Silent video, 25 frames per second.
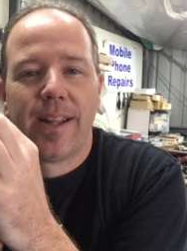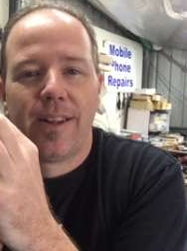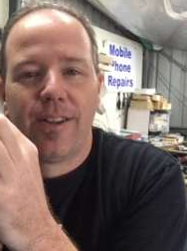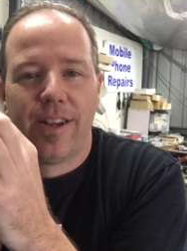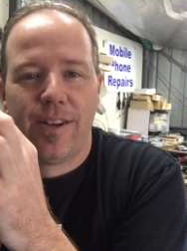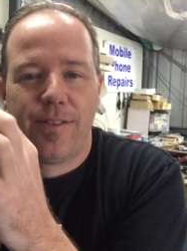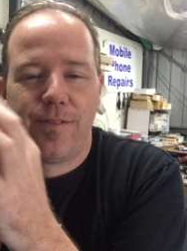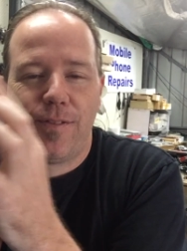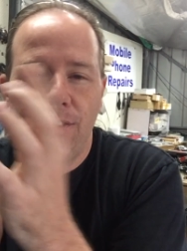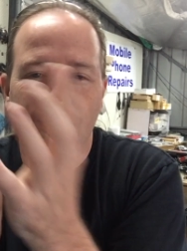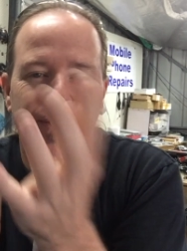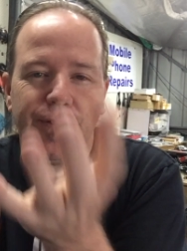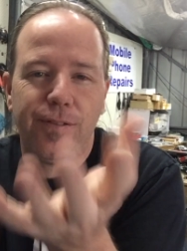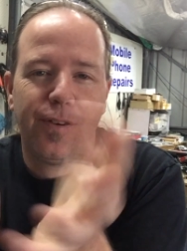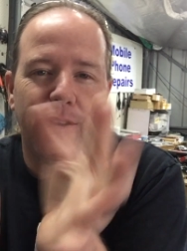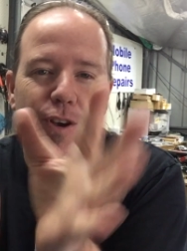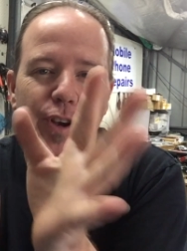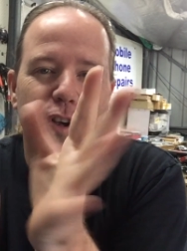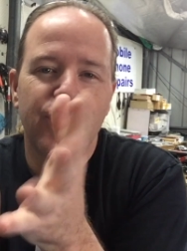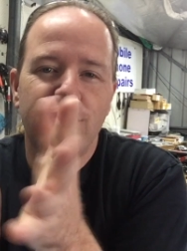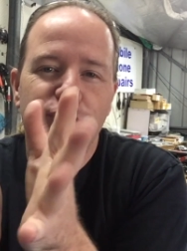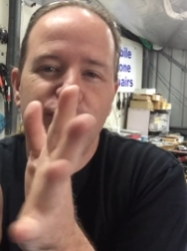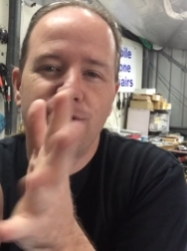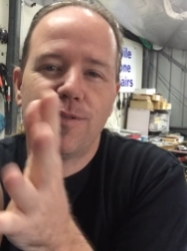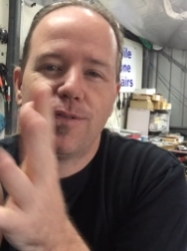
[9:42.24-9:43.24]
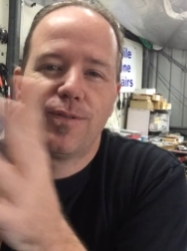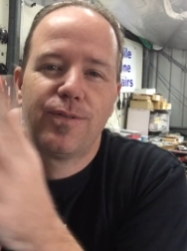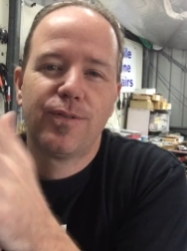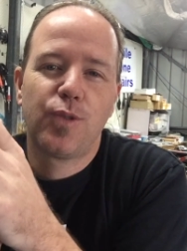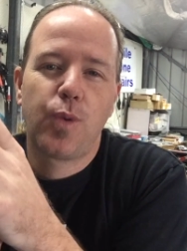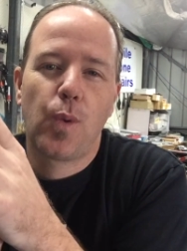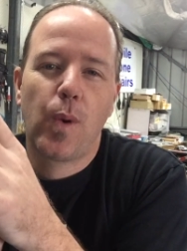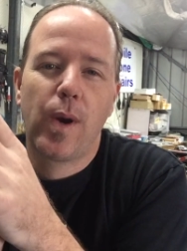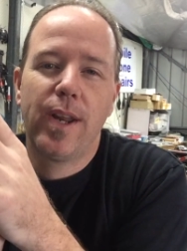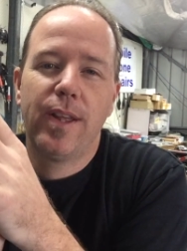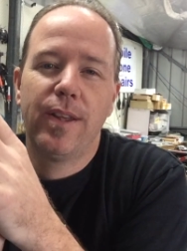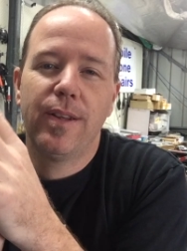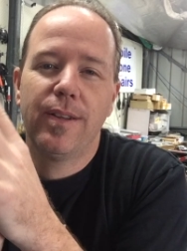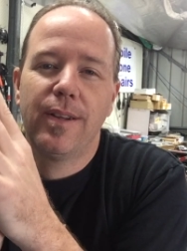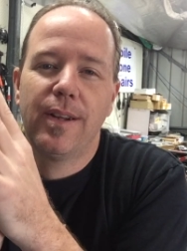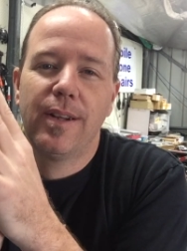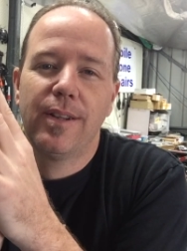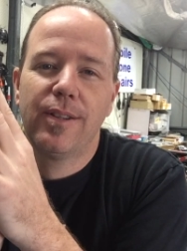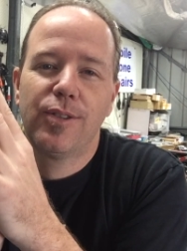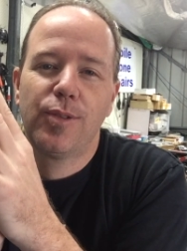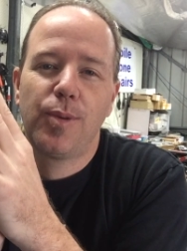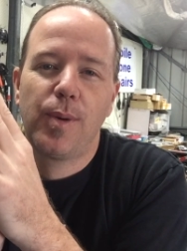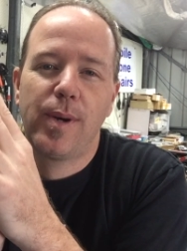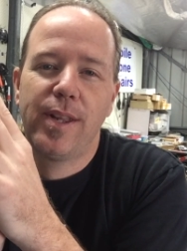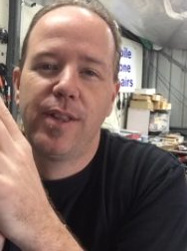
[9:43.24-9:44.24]
Like for the first 20,
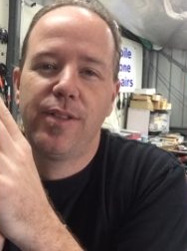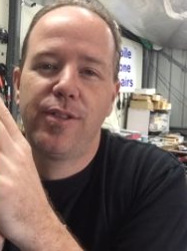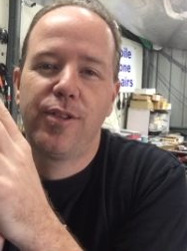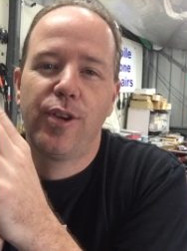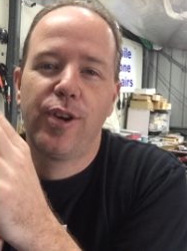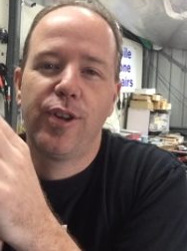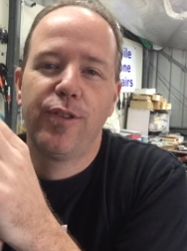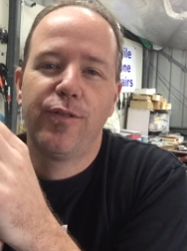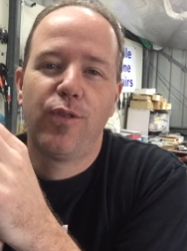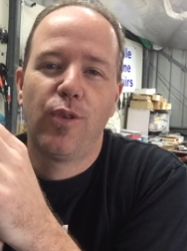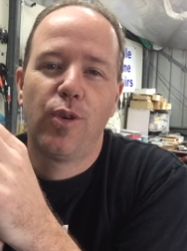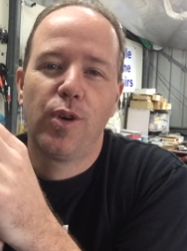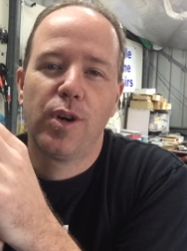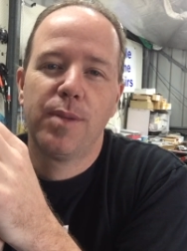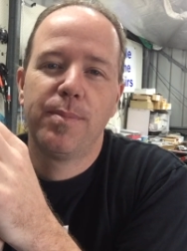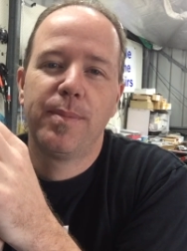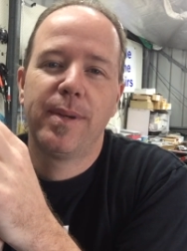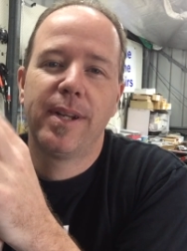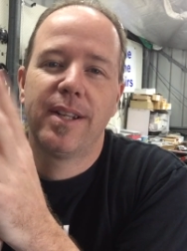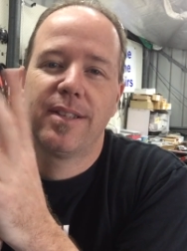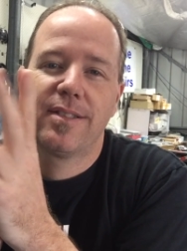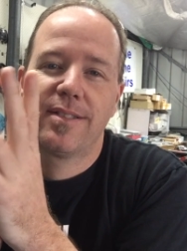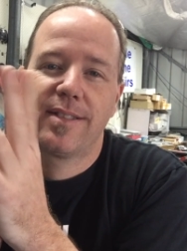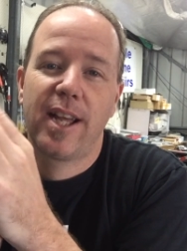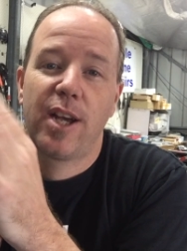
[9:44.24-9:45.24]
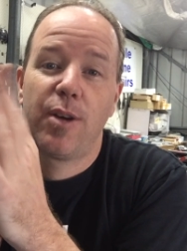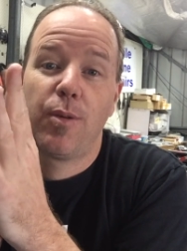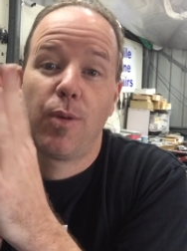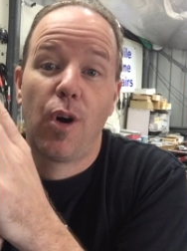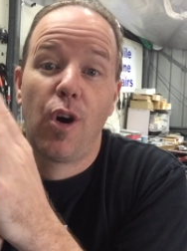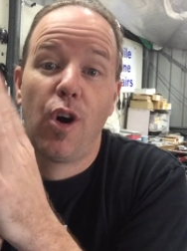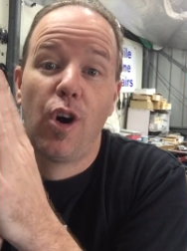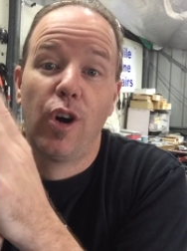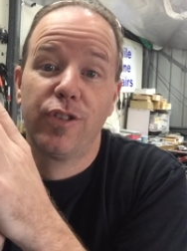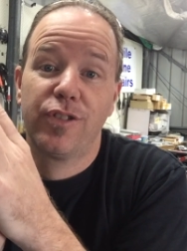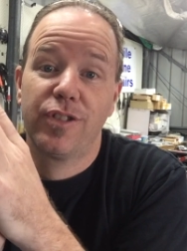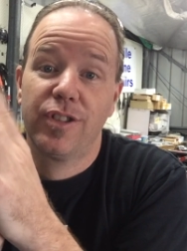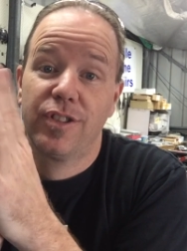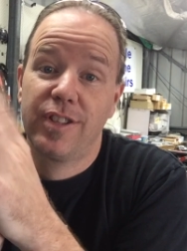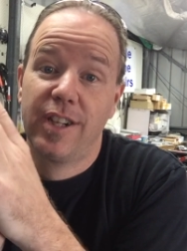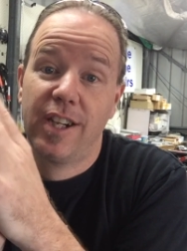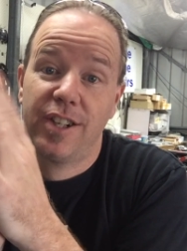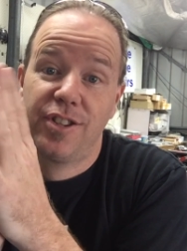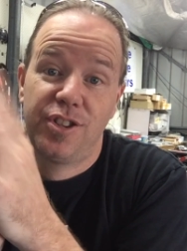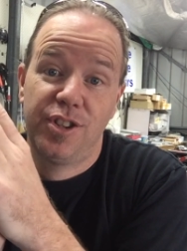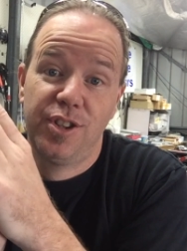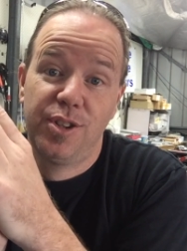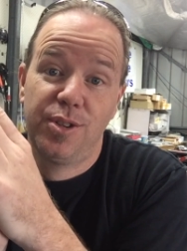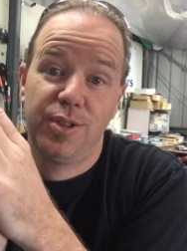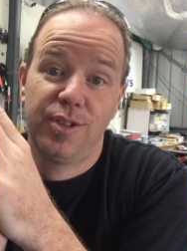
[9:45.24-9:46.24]
uh, 20 30, 40 minutes, they were hot to
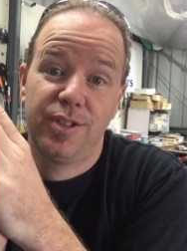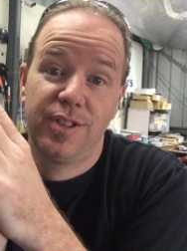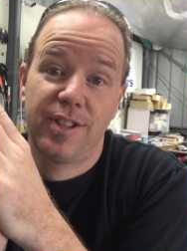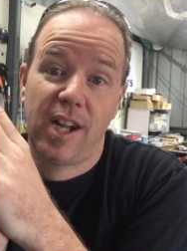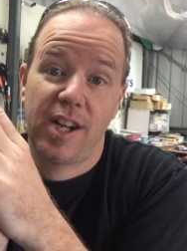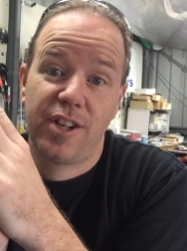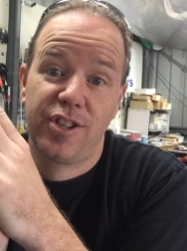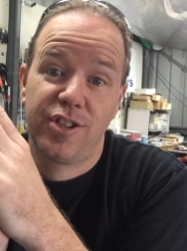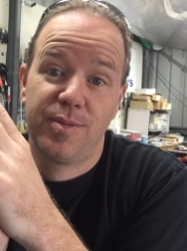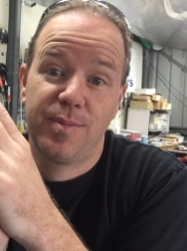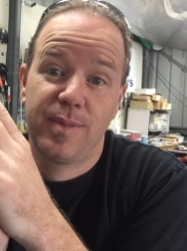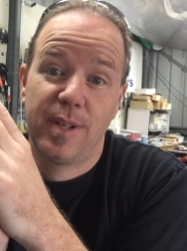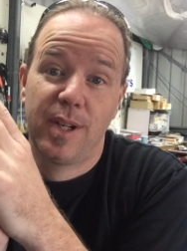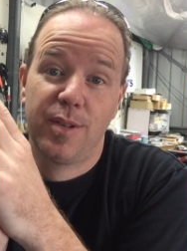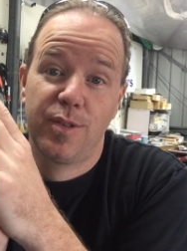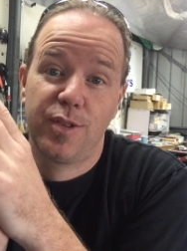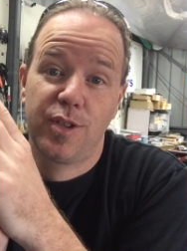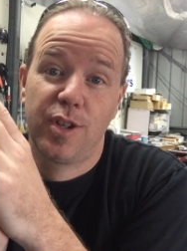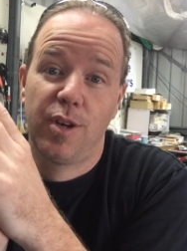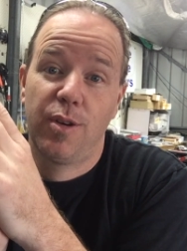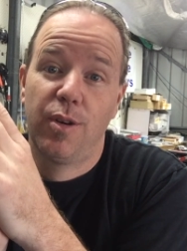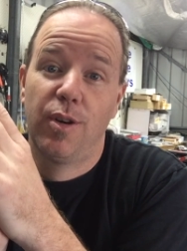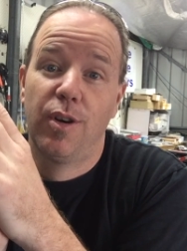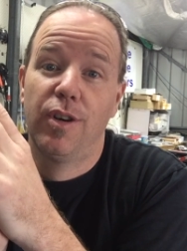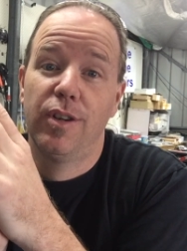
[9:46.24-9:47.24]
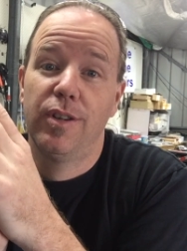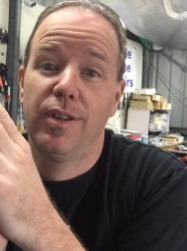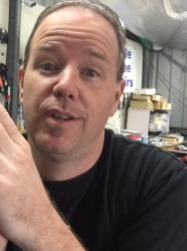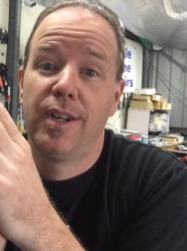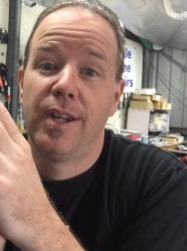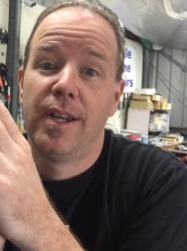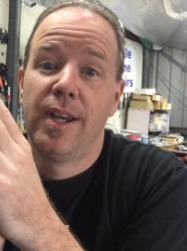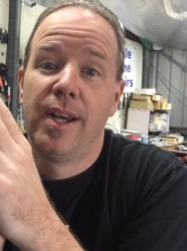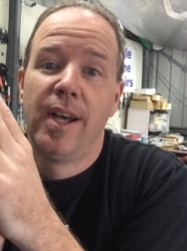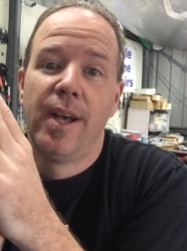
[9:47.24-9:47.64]
touch. You couldn't touch them, they were so hot.